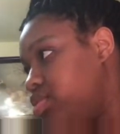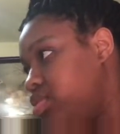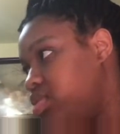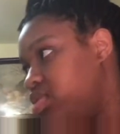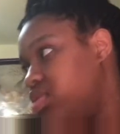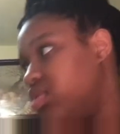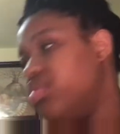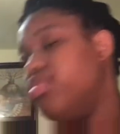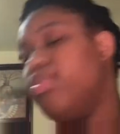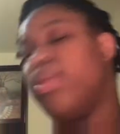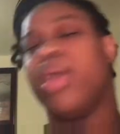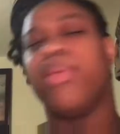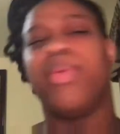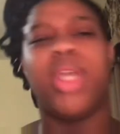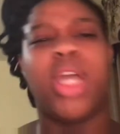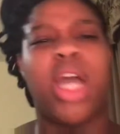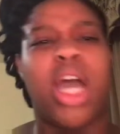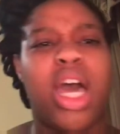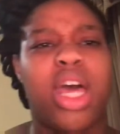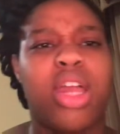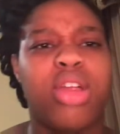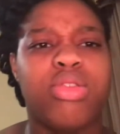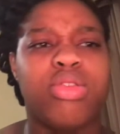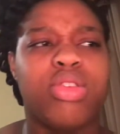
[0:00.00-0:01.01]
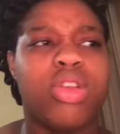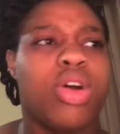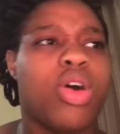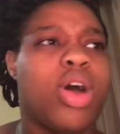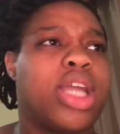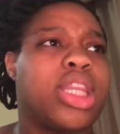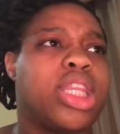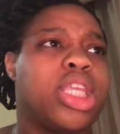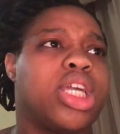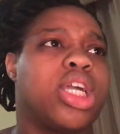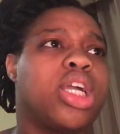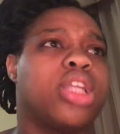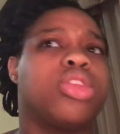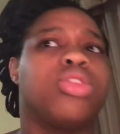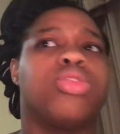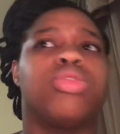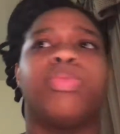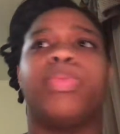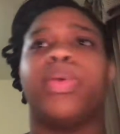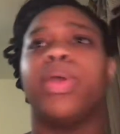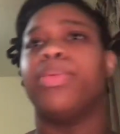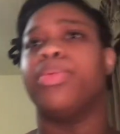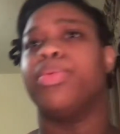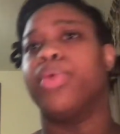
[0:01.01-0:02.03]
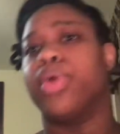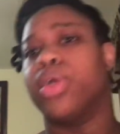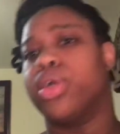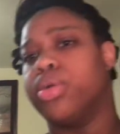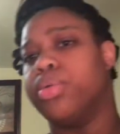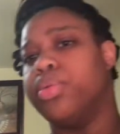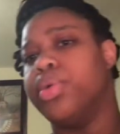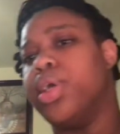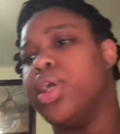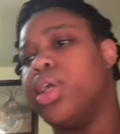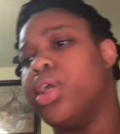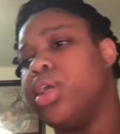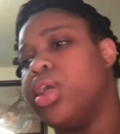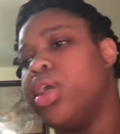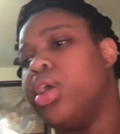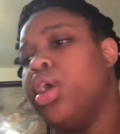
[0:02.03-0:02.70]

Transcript: Maybe, I don't know. I think I threw the paperwork away.